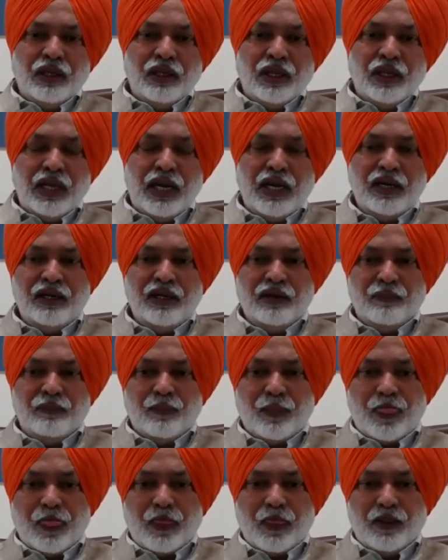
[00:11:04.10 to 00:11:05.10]
and
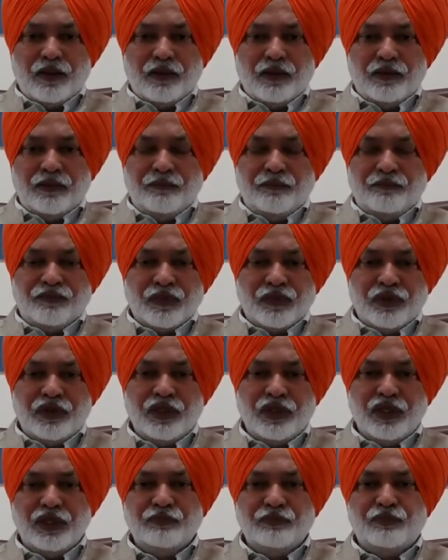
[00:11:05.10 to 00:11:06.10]

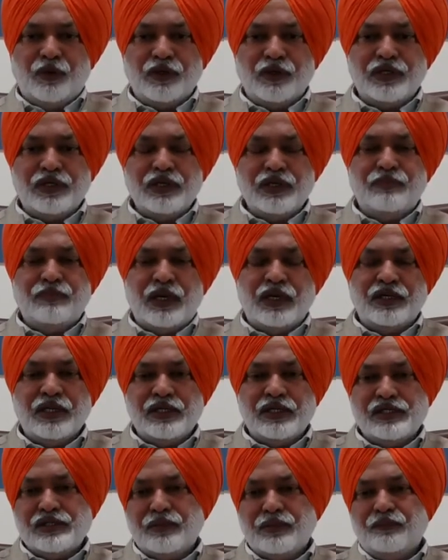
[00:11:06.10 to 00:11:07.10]
the important part
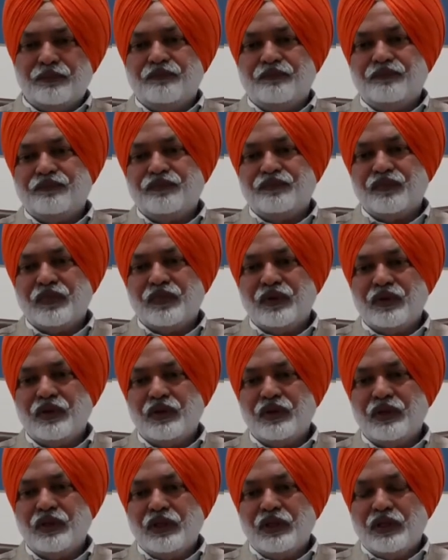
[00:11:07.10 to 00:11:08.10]
is
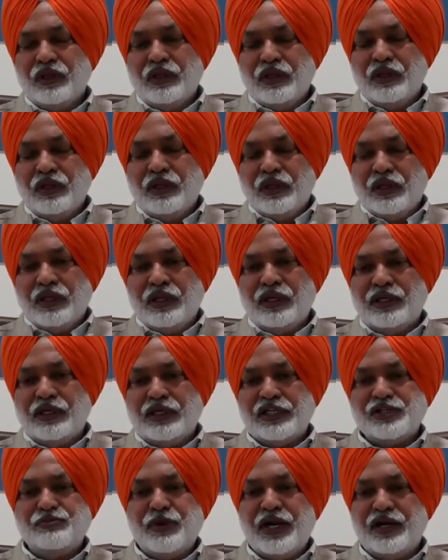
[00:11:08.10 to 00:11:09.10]
it
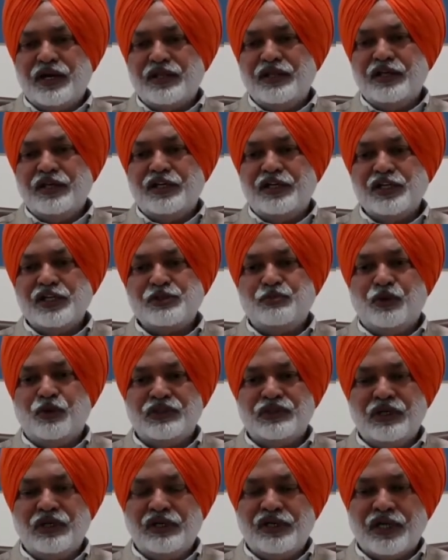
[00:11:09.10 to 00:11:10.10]
has made the
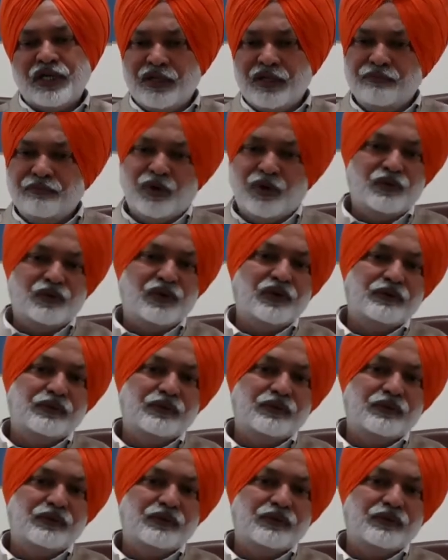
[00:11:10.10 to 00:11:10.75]
disposal time bound.